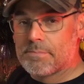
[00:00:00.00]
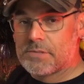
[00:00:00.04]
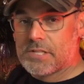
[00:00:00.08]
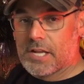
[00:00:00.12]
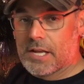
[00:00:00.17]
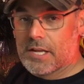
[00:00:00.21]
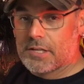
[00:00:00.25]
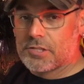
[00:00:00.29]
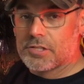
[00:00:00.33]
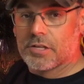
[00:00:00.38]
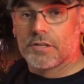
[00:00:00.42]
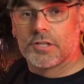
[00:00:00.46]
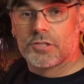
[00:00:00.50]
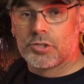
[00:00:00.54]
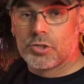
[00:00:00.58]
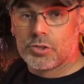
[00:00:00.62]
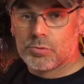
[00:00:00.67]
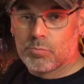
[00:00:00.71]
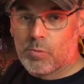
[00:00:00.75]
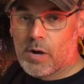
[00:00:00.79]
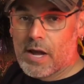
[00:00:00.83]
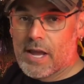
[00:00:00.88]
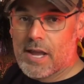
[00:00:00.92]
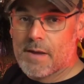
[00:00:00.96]
takes a
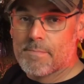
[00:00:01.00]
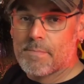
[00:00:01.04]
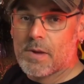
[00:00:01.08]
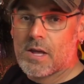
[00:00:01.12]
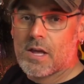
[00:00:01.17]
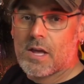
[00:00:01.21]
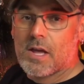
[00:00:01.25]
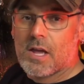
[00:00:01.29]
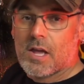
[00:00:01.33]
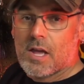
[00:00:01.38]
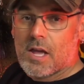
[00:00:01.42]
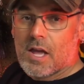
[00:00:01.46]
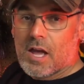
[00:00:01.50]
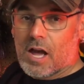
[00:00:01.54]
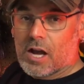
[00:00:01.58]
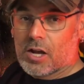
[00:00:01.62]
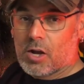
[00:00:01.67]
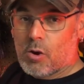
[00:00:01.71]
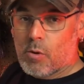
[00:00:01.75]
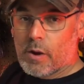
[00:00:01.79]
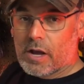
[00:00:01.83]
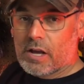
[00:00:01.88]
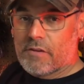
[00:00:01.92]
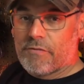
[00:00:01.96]
swipe, a
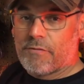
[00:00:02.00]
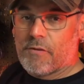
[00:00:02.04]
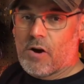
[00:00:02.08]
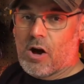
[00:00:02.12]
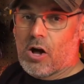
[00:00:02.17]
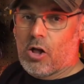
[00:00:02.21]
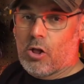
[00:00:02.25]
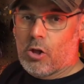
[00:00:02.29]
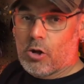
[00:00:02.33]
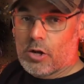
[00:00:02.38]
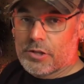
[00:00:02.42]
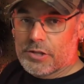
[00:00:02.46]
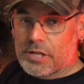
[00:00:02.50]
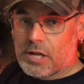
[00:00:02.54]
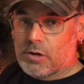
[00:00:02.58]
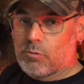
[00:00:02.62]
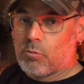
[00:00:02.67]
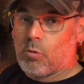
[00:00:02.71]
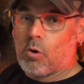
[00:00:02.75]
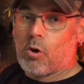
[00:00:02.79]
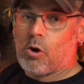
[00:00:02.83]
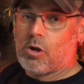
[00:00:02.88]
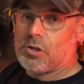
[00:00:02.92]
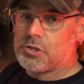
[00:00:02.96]
quick follow, and then
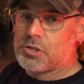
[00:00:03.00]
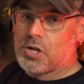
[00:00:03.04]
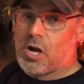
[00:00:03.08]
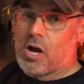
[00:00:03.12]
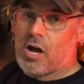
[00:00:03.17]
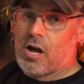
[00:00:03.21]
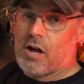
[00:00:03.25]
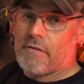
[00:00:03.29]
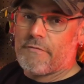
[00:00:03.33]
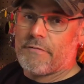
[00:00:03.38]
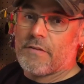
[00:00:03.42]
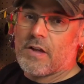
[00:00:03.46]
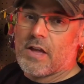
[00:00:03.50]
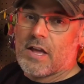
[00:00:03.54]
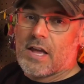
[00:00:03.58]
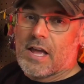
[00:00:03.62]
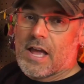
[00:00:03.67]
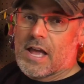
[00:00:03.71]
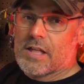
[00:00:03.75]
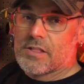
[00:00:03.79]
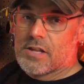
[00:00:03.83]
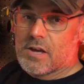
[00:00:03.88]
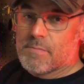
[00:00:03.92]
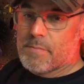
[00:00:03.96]
rolls off.
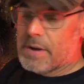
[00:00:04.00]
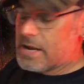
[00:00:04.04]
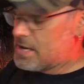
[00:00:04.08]
And then my